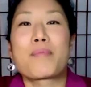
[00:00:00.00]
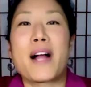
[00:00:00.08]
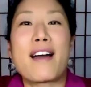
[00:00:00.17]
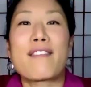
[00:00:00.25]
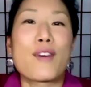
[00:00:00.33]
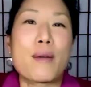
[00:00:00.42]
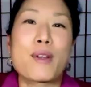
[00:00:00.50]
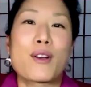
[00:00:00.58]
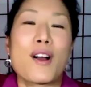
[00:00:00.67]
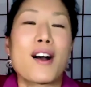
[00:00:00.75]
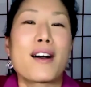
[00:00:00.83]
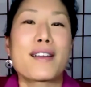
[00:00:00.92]
platform
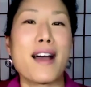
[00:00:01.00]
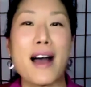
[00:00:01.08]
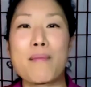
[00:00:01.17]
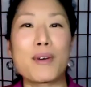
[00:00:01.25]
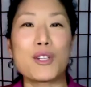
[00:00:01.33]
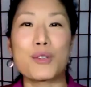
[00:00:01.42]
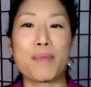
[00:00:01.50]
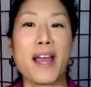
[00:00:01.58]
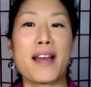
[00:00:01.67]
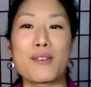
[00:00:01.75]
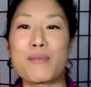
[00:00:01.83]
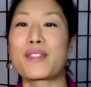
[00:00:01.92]
you're on, how much
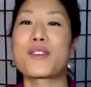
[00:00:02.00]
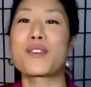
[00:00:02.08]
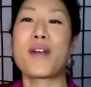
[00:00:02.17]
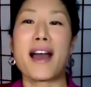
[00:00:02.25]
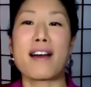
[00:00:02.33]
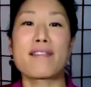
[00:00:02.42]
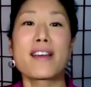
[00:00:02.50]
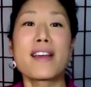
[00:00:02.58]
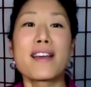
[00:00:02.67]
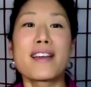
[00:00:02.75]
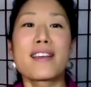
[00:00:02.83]
bandwidth you have.